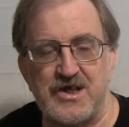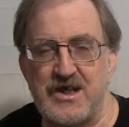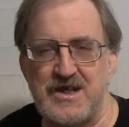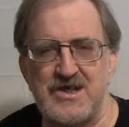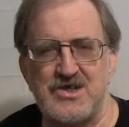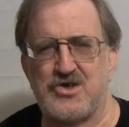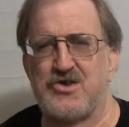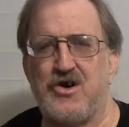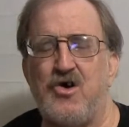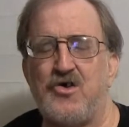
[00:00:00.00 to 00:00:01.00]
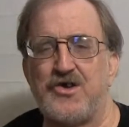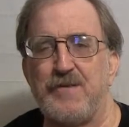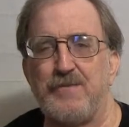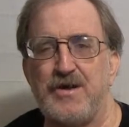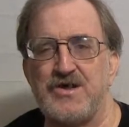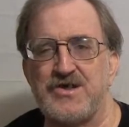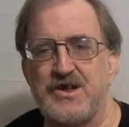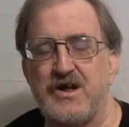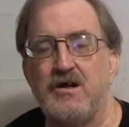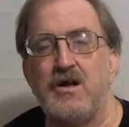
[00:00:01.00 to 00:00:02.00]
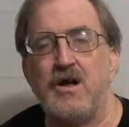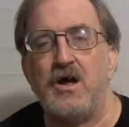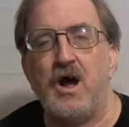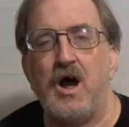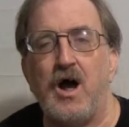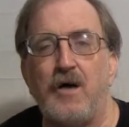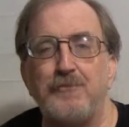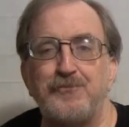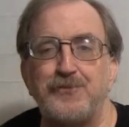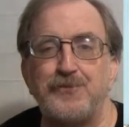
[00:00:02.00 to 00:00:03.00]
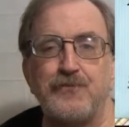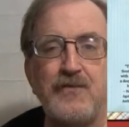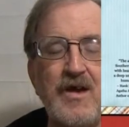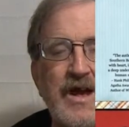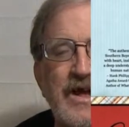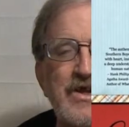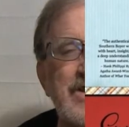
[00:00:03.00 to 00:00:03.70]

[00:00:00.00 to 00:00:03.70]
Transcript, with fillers: It does all take place there. Um, and it